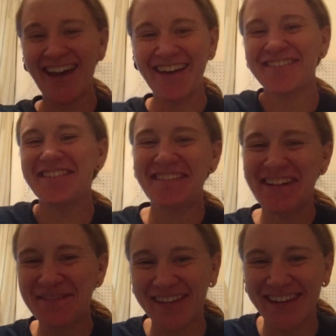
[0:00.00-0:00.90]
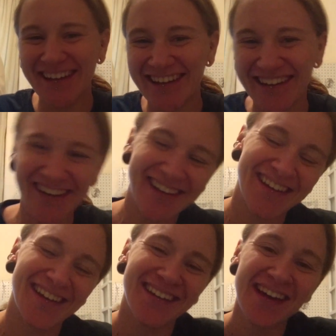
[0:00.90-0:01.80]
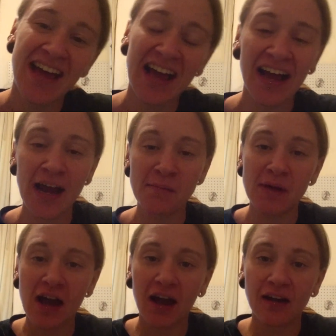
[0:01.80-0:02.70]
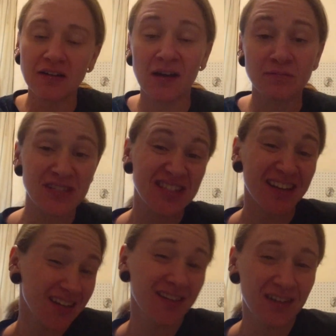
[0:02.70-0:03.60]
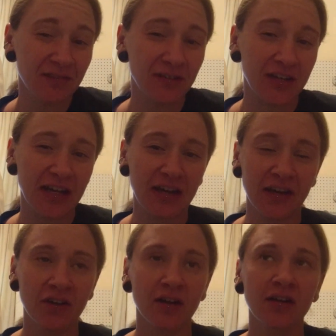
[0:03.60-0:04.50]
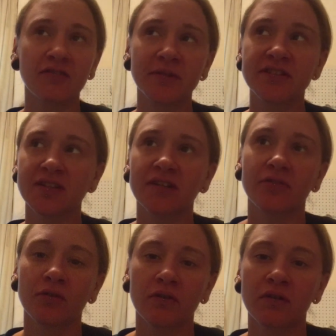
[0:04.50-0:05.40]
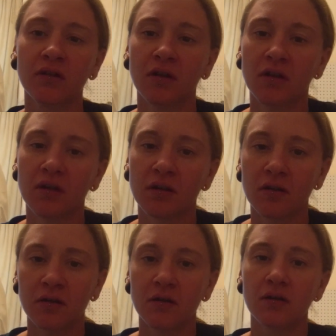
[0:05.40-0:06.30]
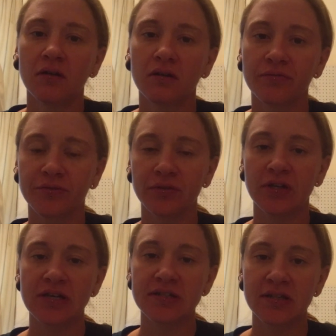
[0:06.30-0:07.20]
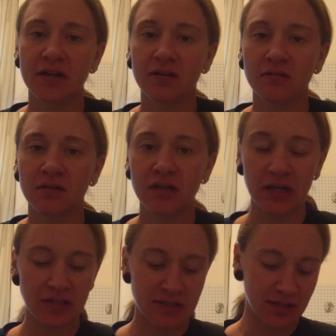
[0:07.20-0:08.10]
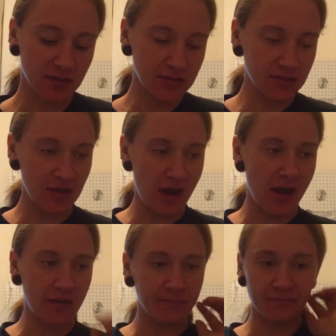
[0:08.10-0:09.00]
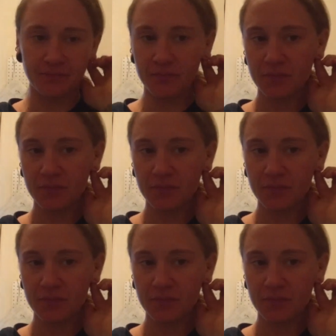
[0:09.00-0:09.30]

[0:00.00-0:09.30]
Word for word: How have you all been? I'm uh, I'm sick. If you can't hear it, I've been sick for a few days now. It kind of sucks. Um,